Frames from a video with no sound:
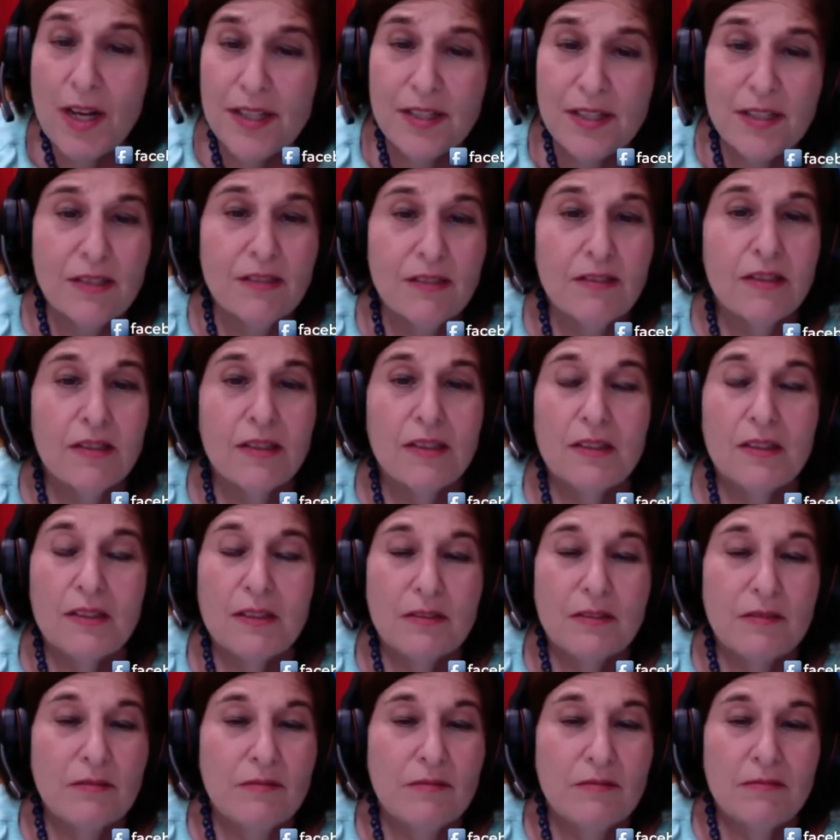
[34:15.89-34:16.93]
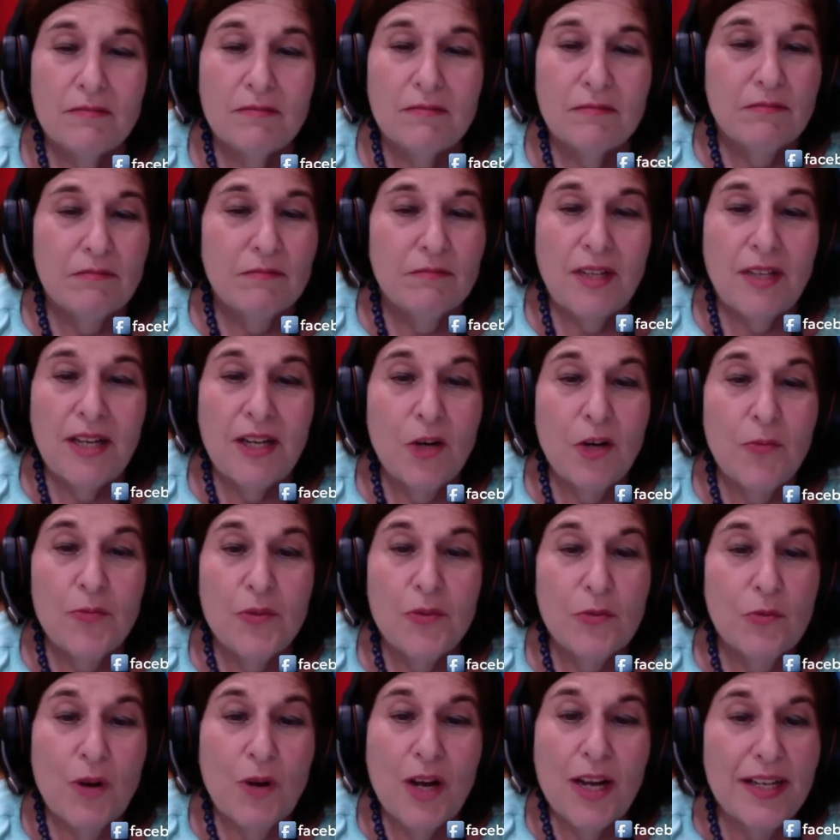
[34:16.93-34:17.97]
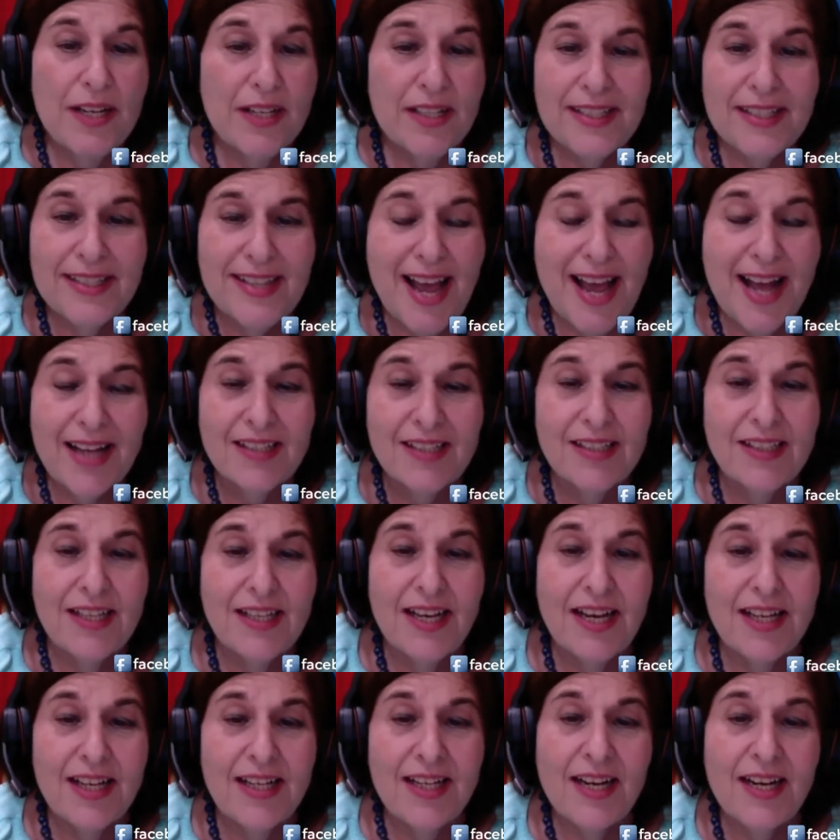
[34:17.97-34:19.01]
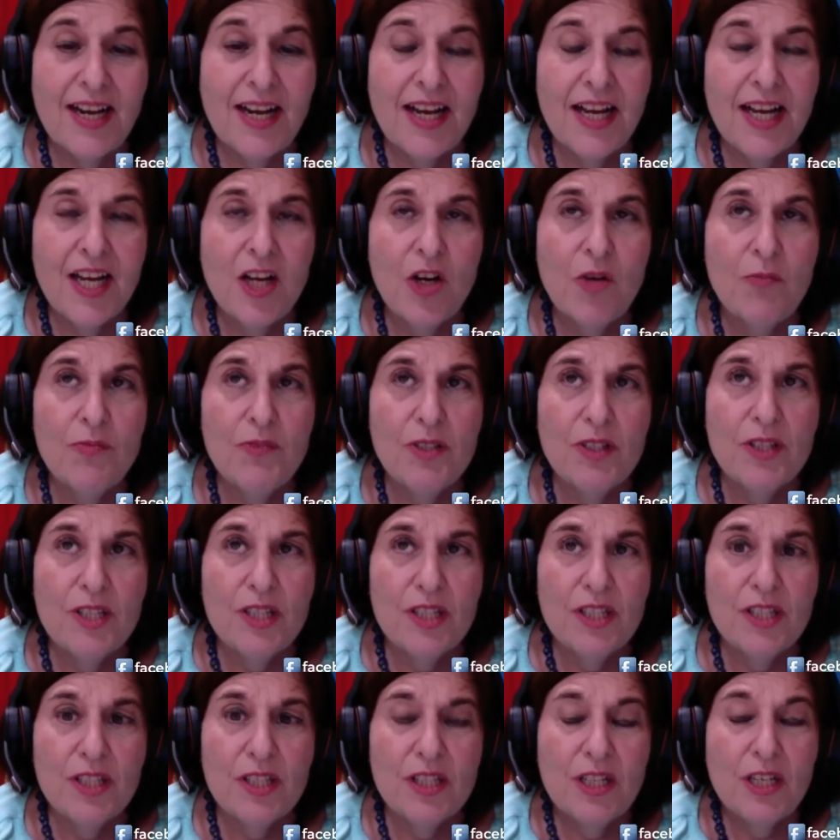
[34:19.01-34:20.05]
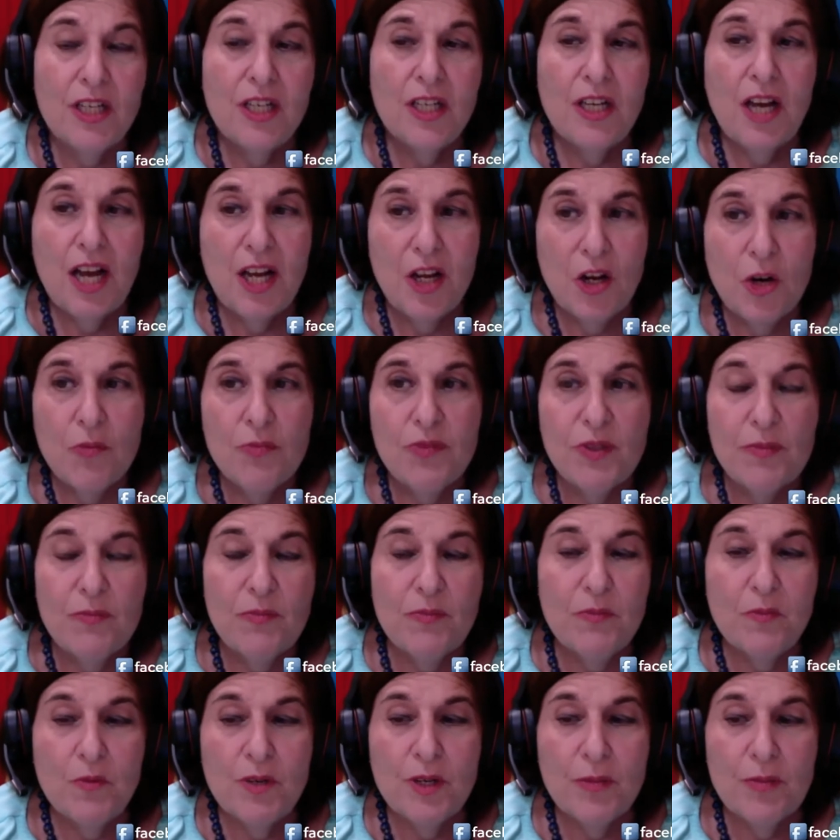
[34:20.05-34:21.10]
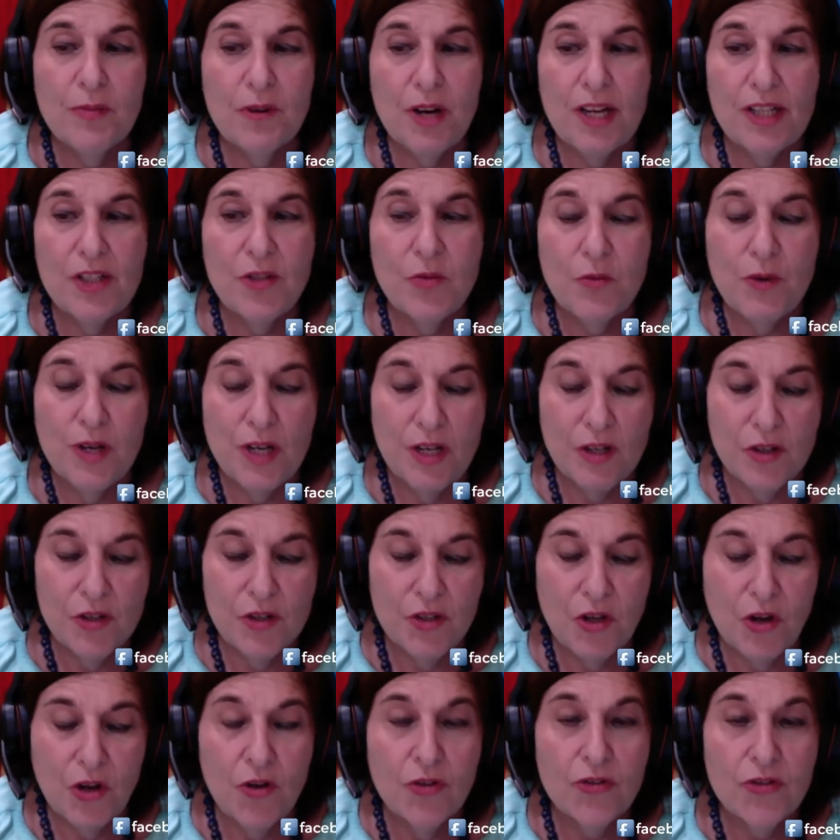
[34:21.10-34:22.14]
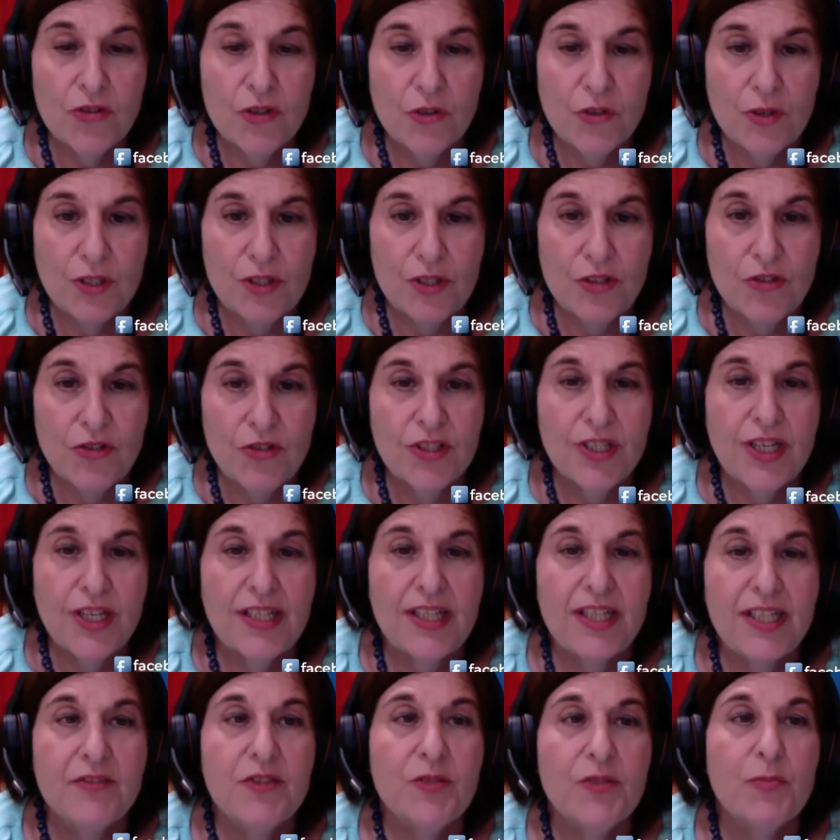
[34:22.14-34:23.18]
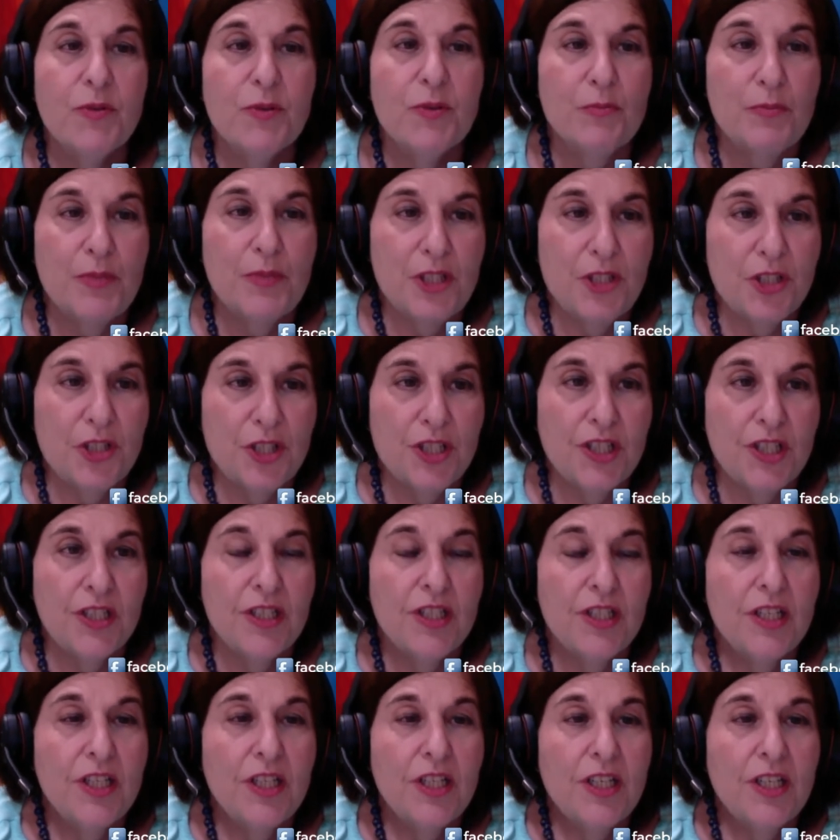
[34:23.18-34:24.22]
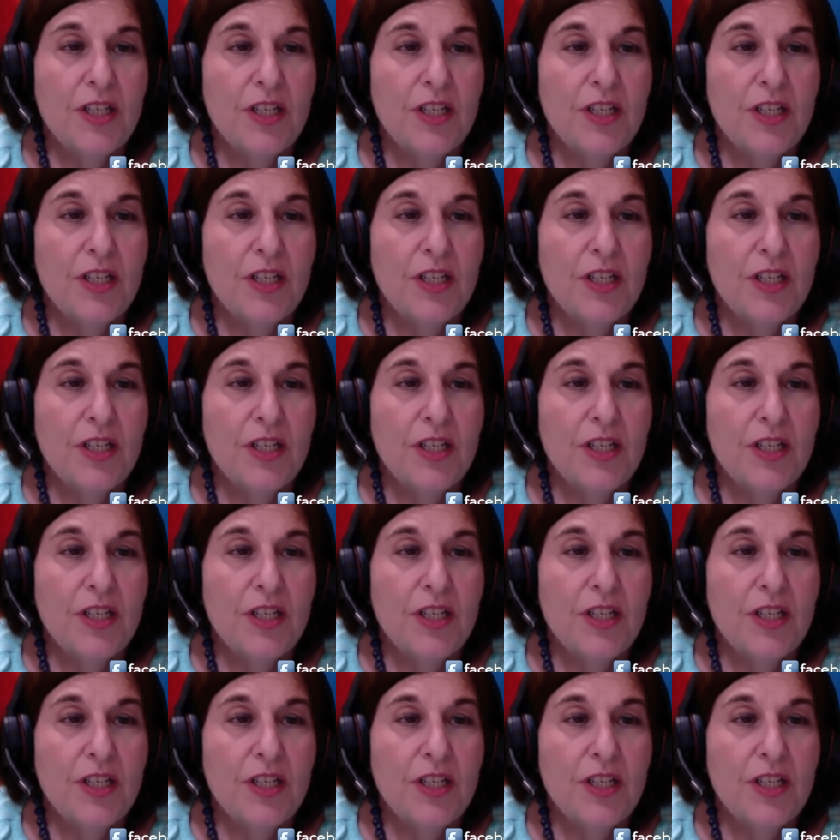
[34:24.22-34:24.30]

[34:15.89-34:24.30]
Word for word: right. I hope you're right, exactly that. And I, I hope that this, I hope that Where Pride Dwells also, as you said, gives permission